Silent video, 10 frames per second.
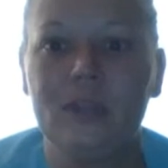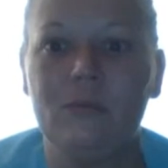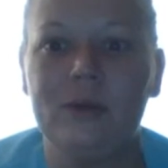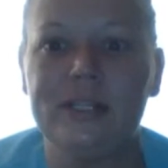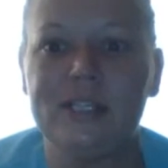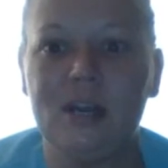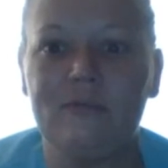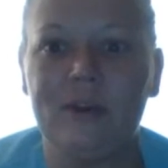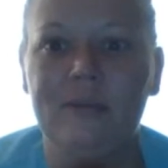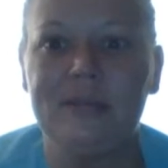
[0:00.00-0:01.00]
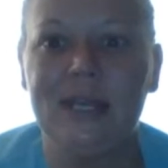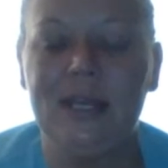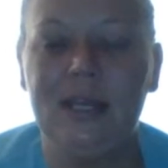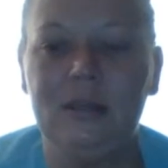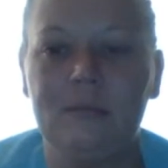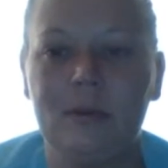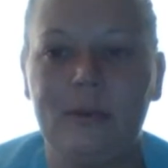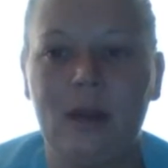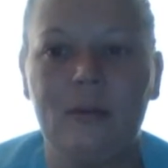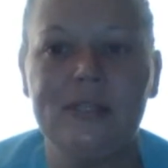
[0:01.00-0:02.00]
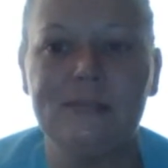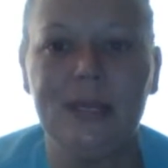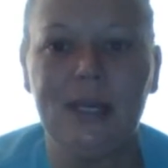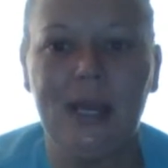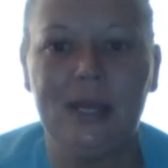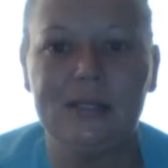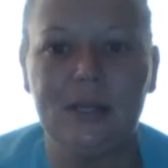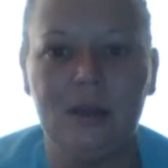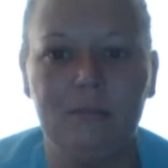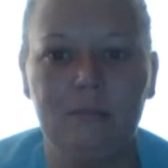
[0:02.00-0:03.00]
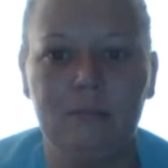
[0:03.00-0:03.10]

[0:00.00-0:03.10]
when it's time for him to eat. But we always make it ahead of time.